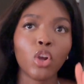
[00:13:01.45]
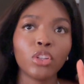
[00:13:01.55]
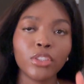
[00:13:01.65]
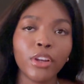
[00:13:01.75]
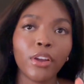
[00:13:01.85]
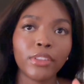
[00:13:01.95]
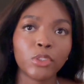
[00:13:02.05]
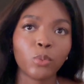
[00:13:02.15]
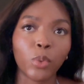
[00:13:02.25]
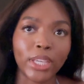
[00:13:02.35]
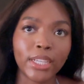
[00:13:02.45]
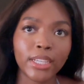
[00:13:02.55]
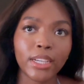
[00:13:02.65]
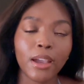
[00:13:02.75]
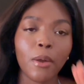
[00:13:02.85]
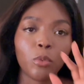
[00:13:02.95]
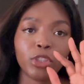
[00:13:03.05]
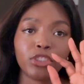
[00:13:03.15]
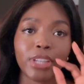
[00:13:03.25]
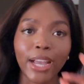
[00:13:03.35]
earlier on this week,
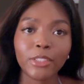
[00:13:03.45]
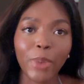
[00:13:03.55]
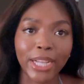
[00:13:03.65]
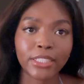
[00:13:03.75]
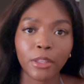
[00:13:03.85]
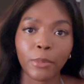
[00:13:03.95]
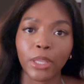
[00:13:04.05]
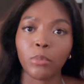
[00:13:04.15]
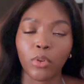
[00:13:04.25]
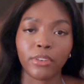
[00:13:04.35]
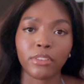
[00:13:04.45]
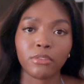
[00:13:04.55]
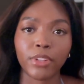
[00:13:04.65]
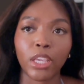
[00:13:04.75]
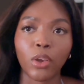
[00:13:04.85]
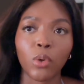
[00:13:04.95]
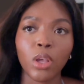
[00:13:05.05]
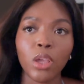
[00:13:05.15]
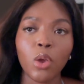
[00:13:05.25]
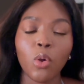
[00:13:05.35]
which tied back to the main point of this video,
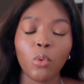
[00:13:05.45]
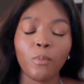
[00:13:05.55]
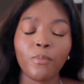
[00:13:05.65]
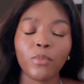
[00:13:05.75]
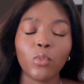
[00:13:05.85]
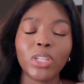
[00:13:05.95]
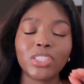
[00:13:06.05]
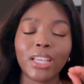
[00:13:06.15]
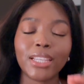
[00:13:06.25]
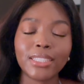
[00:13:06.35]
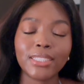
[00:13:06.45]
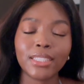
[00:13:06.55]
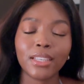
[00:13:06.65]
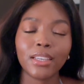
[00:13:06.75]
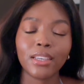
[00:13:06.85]
which is